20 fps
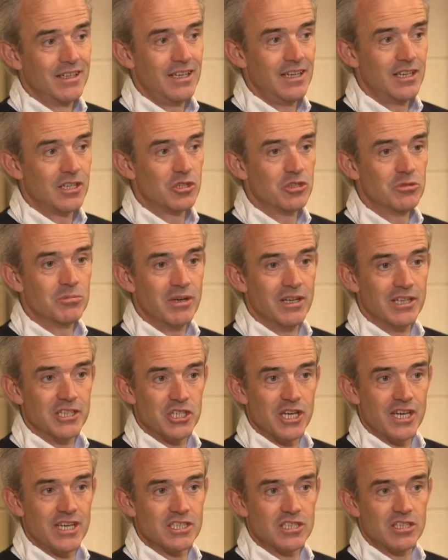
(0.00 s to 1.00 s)
in a two-mile
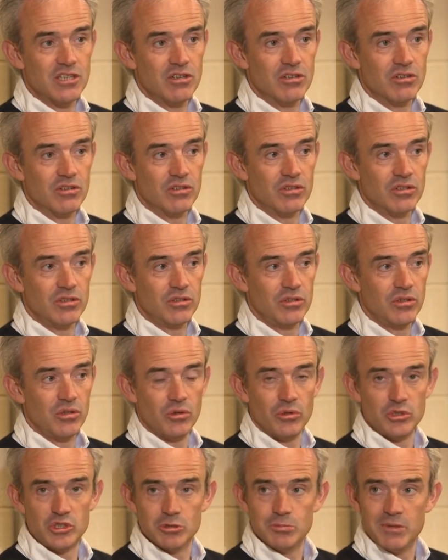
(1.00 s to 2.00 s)
chase here. You
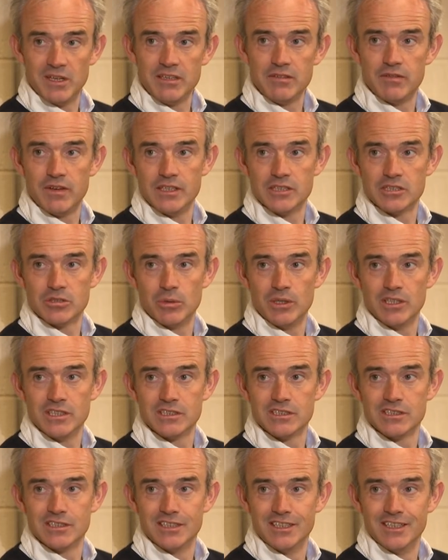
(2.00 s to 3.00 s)
don't jump any fence
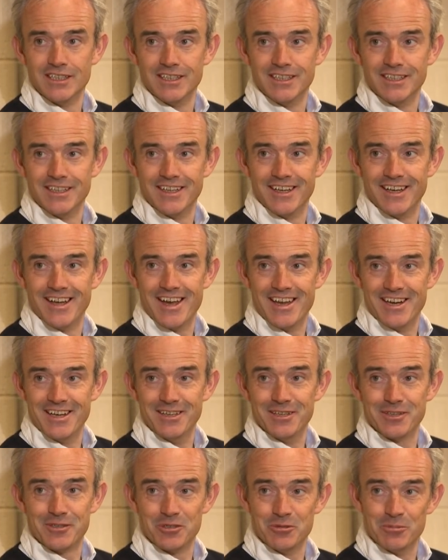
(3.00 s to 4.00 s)
twice. And
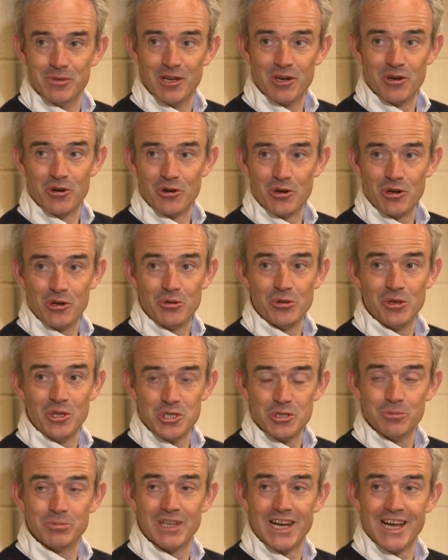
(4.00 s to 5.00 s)
in a two mile hurdle, you only
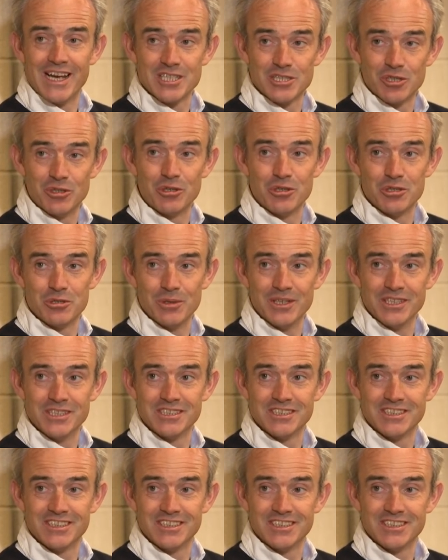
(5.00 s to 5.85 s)
jump the last hurdle twice.